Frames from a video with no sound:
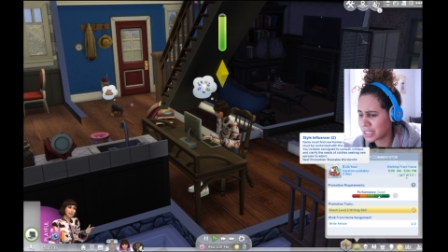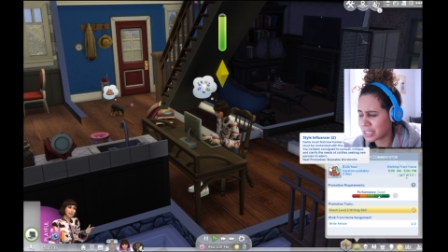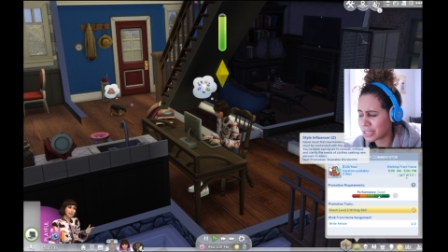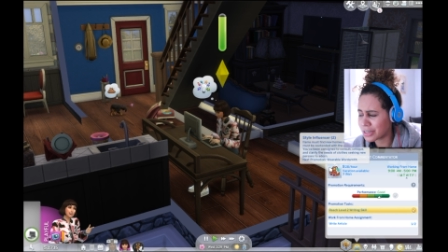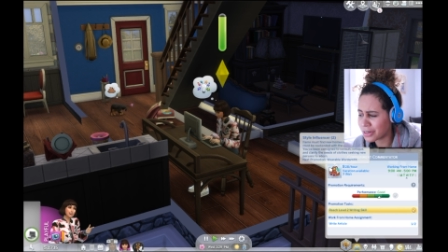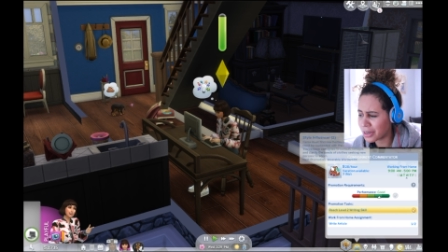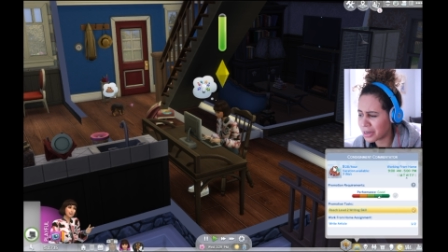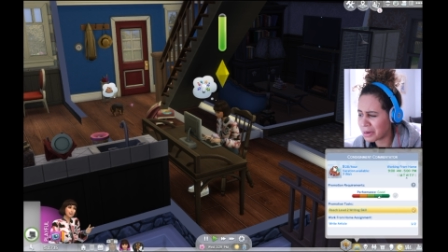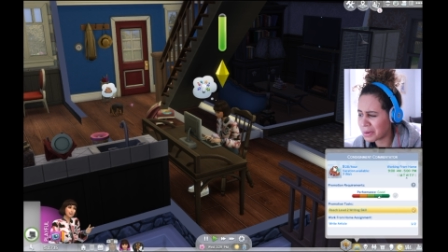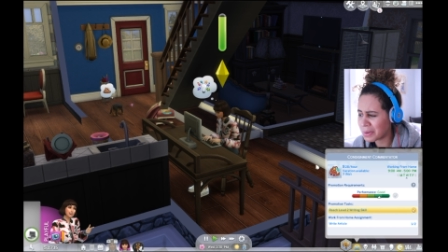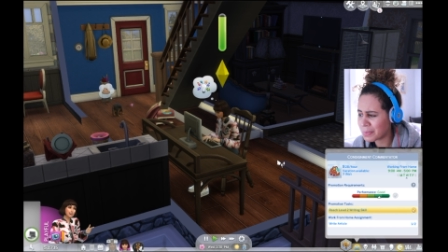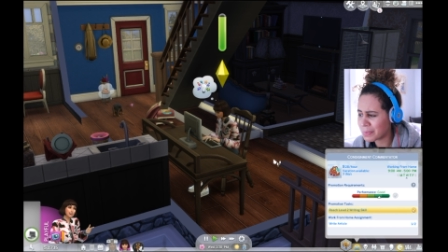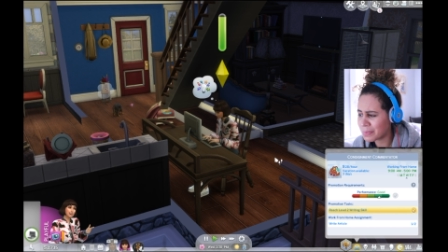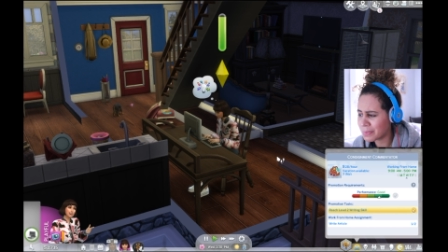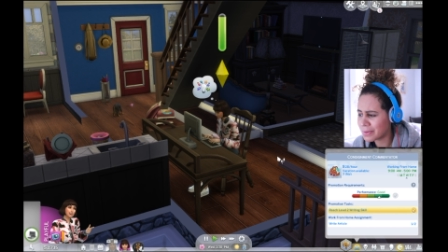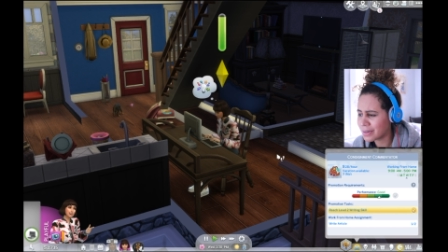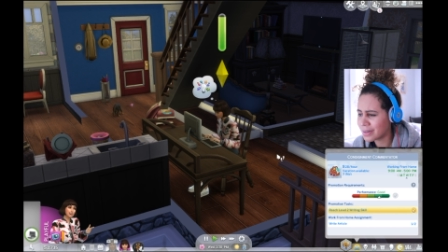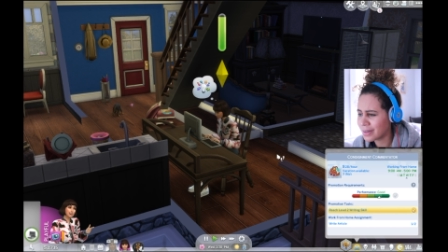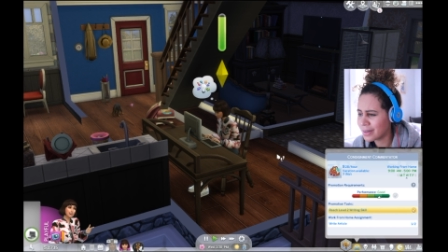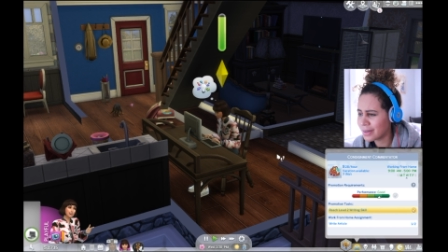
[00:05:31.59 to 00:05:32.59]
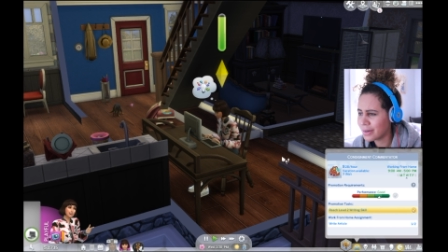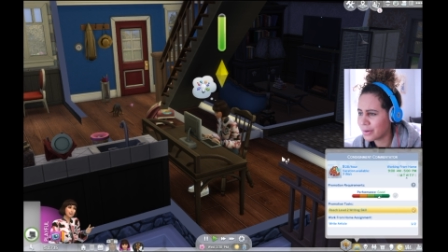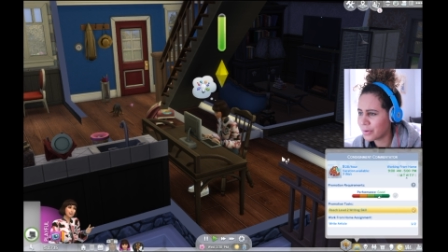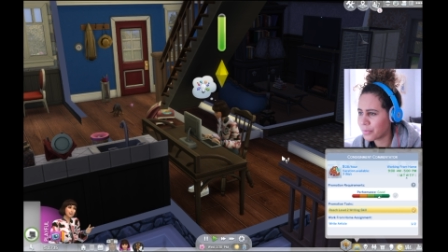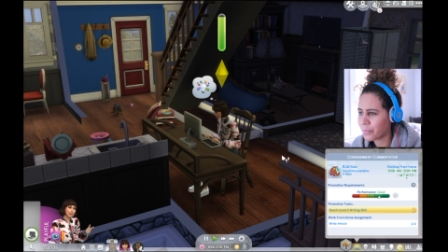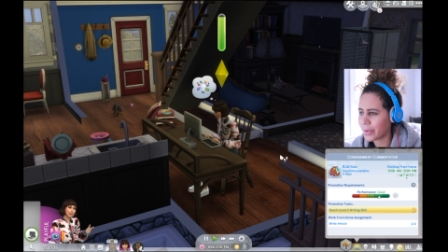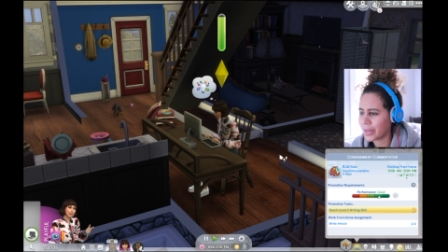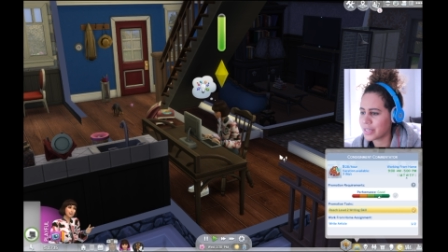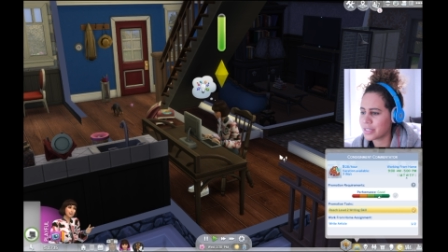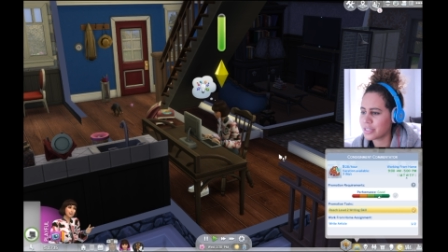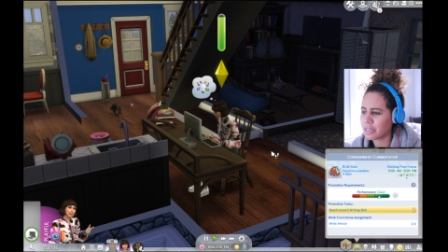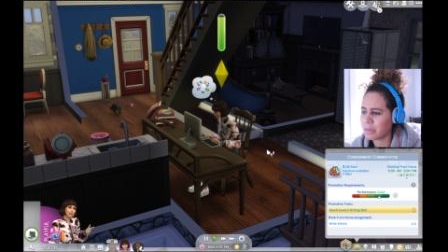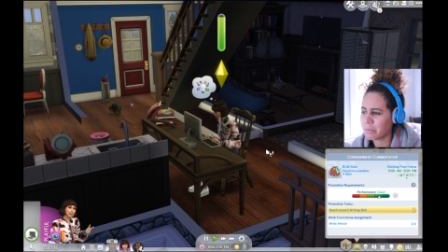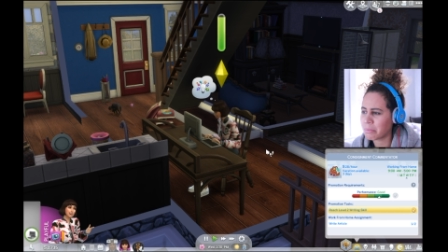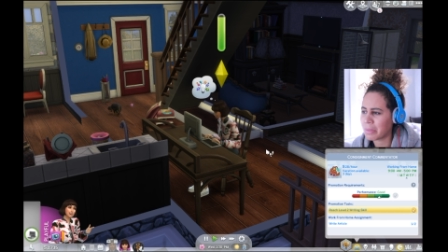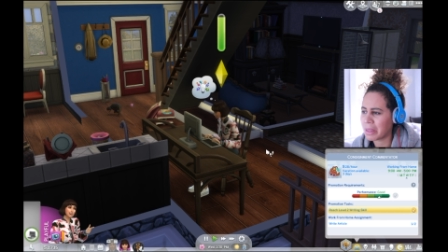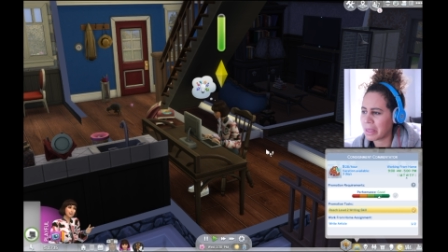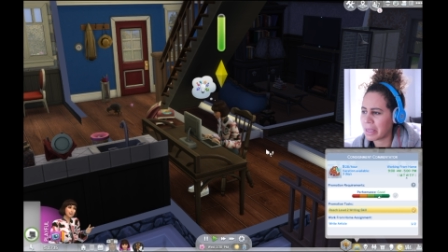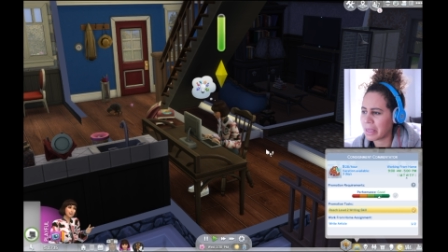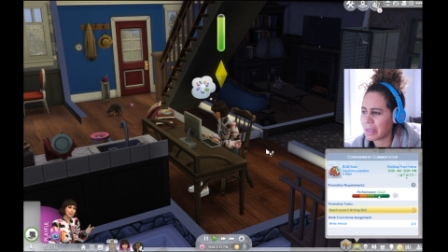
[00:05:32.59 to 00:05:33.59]
you know, which
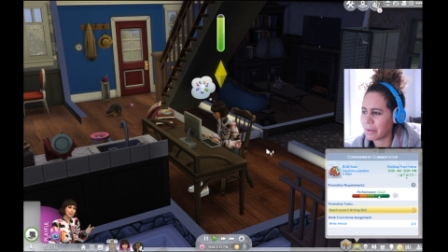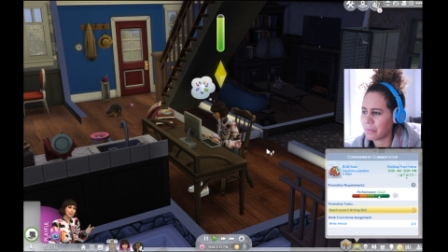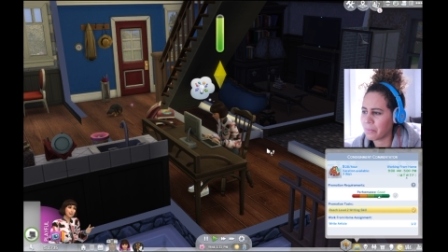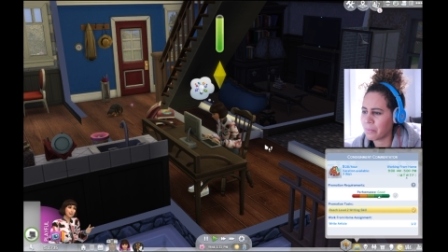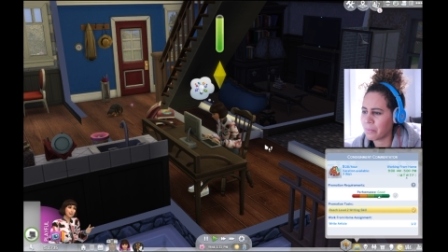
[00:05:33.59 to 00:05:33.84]
I'm like,